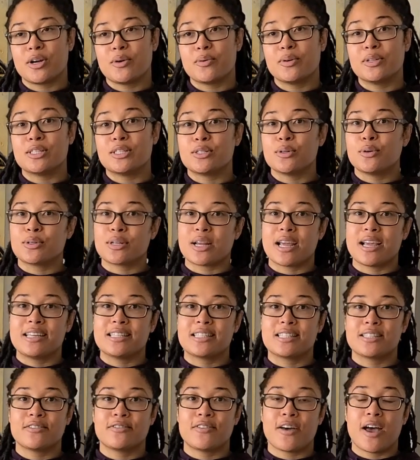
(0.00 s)
It so
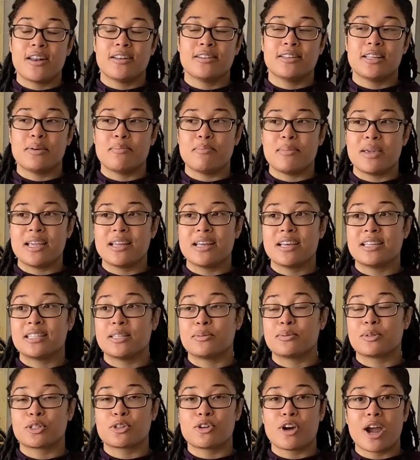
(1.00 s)
nice to finally meet a
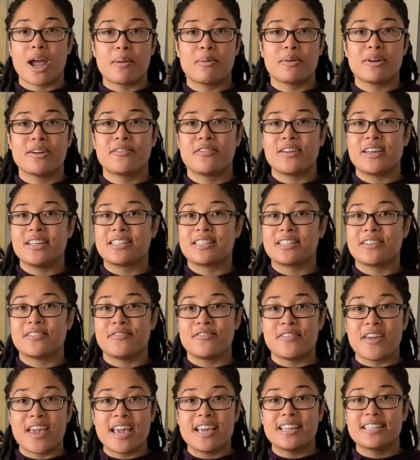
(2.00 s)
subscriber face to
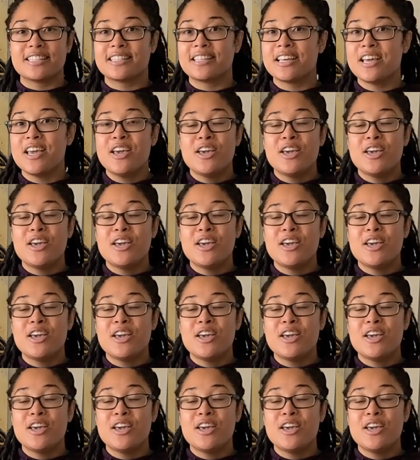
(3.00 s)
face.